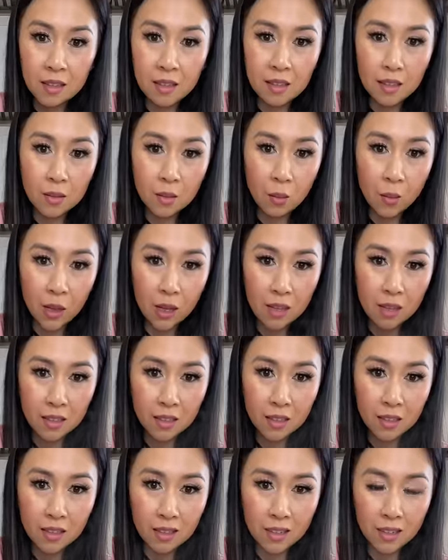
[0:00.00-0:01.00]
This
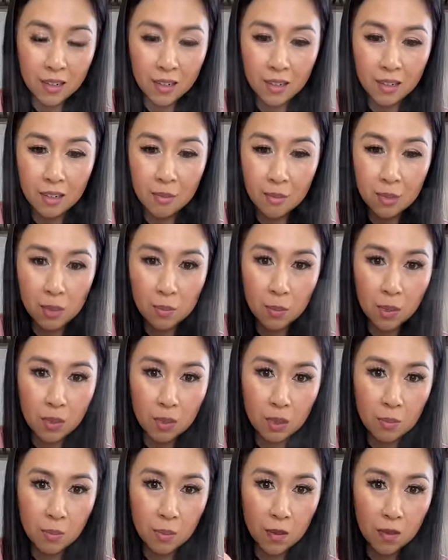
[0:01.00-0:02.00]
white kind of
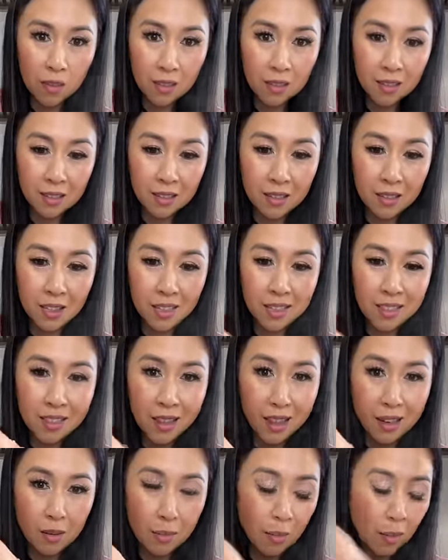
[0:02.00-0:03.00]
spongy part is, is
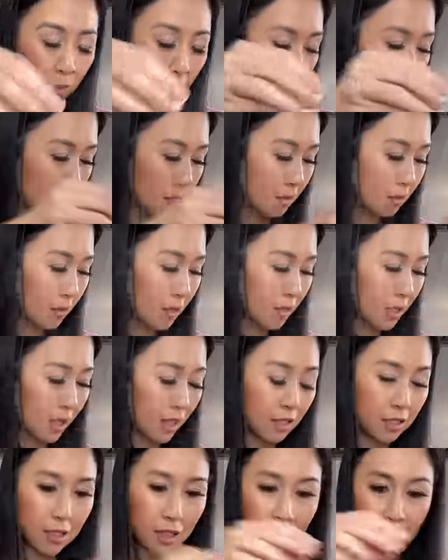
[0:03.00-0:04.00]
edible, but doesn't really
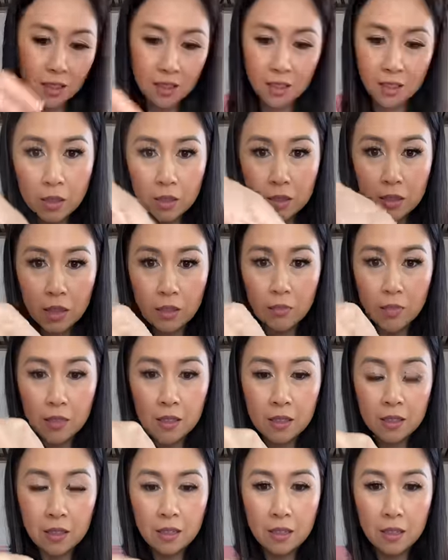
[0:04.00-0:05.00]
taste that good. What's left
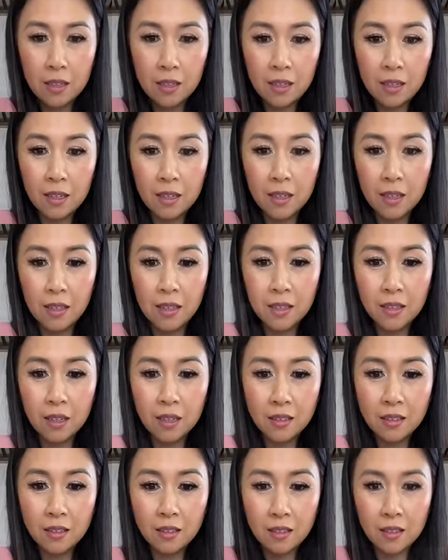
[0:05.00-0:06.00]
is the
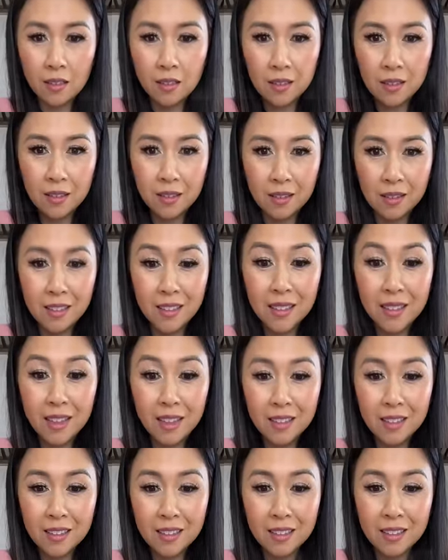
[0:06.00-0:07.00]
gills or the
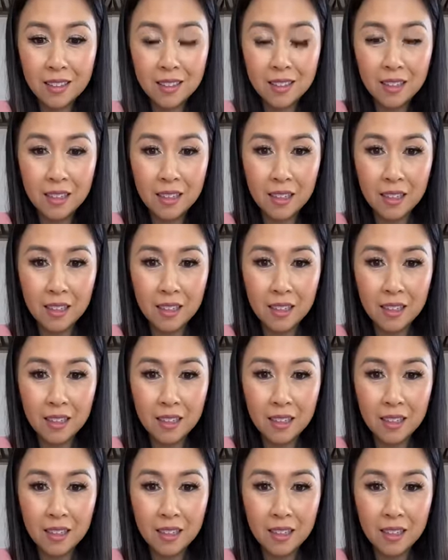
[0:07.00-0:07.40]
lungs.